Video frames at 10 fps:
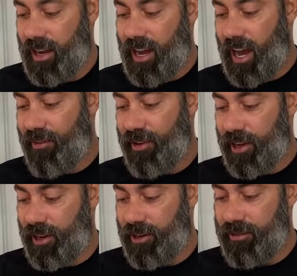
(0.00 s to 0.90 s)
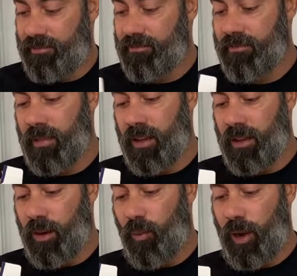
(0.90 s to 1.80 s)
I figured,
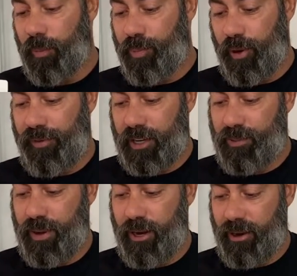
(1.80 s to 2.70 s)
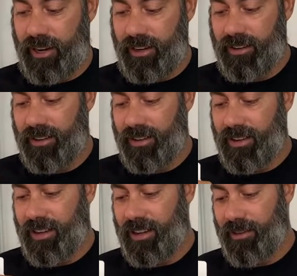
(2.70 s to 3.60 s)
what a perfect pairing.
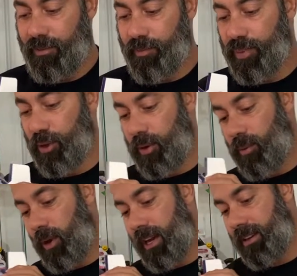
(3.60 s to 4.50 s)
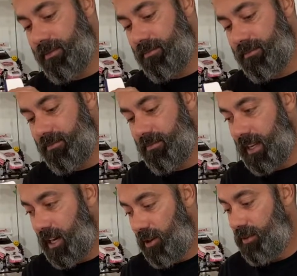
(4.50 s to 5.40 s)
Blue and white,
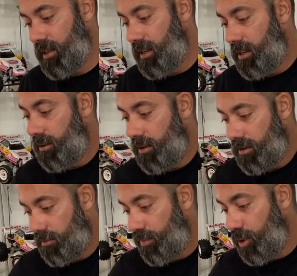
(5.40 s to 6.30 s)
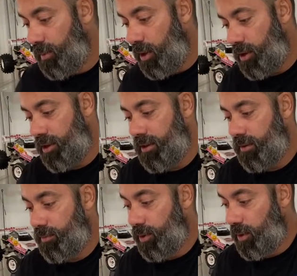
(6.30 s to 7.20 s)
blue motor,
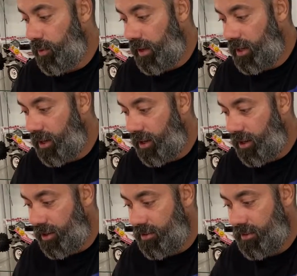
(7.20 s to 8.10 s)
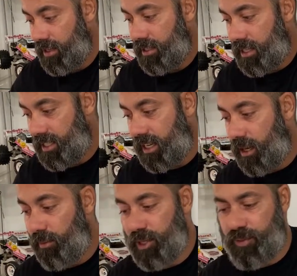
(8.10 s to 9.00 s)
blue and white car, doesn't
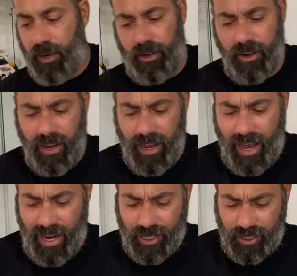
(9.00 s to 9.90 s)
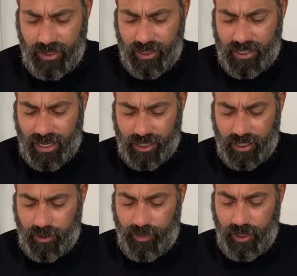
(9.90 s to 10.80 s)
come much better. Actually, this actually
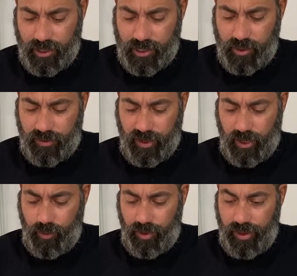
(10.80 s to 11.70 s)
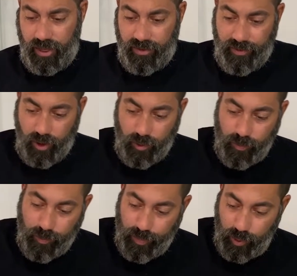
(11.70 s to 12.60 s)
appears to have come with the
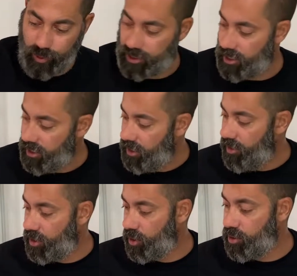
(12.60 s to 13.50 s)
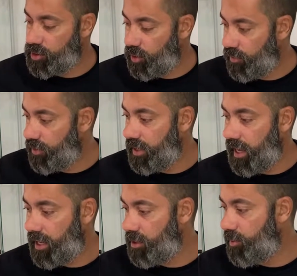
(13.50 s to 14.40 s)
foam boot that goes over the
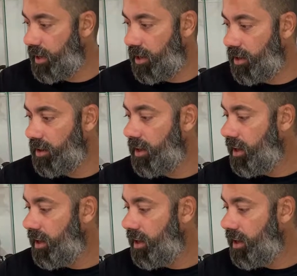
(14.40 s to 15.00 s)
end bell.